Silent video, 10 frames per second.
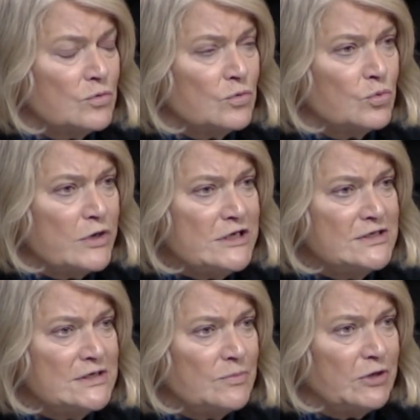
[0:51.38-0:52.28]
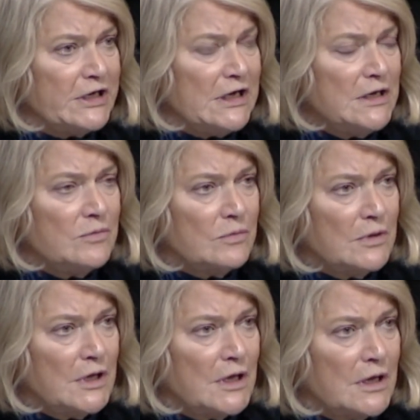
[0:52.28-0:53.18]
reasonably,
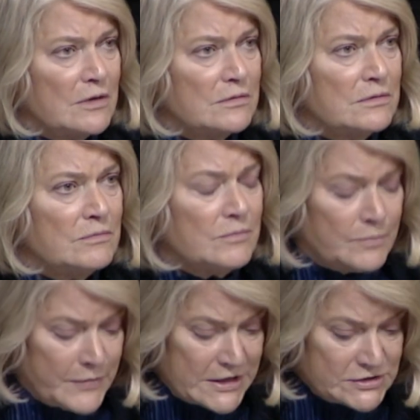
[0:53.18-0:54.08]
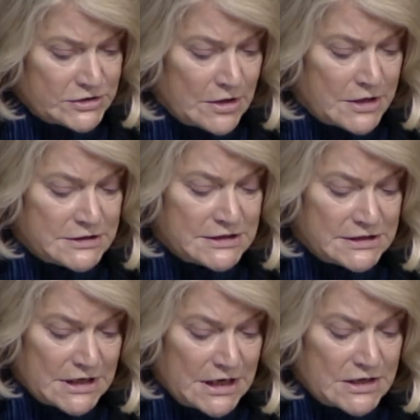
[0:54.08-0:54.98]
based on
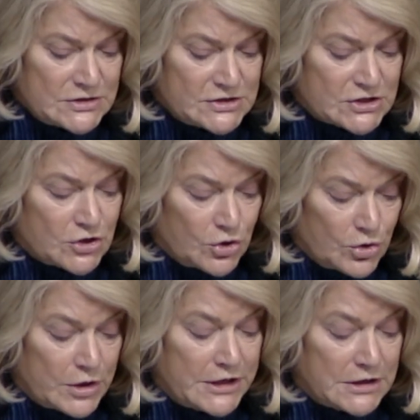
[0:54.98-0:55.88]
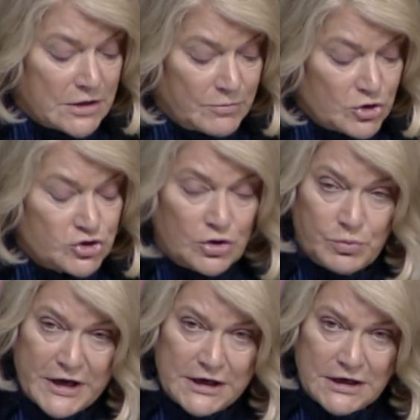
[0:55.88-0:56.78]
today's current commercial
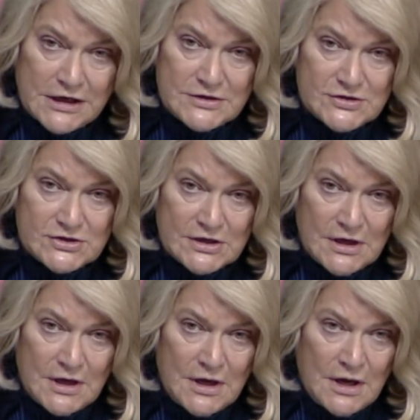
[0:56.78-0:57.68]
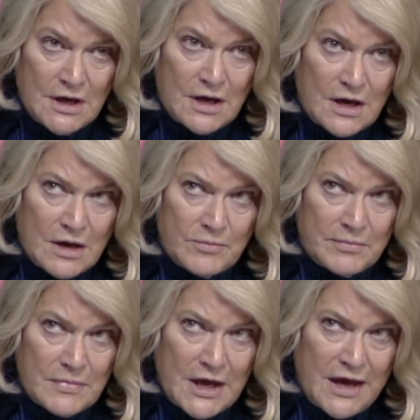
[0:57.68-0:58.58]
readiness,
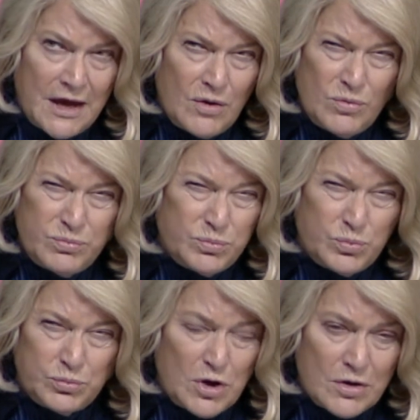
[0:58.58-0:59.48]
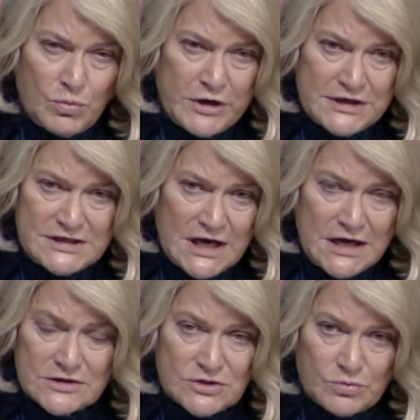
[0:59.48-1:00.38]
how long would it
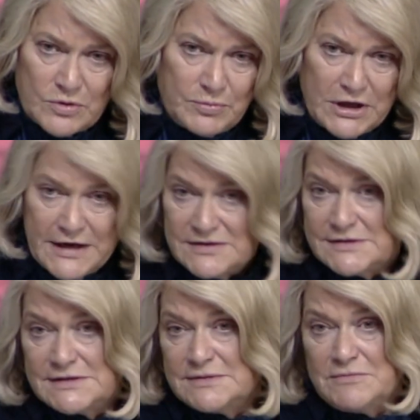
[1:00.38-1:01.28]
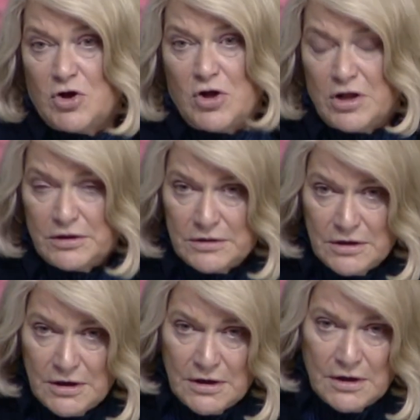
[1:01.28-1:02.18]
take to replace all
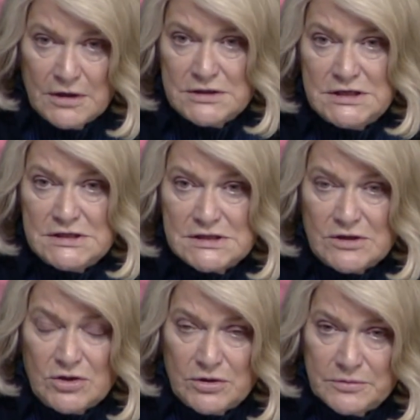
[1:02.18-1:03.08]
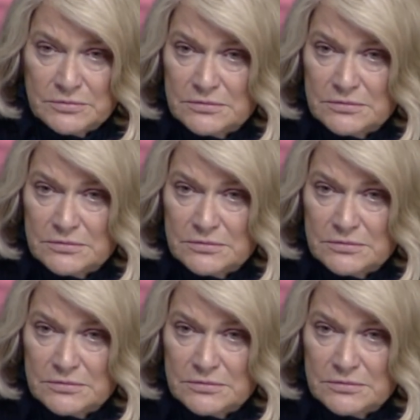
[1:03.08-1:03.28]
diesel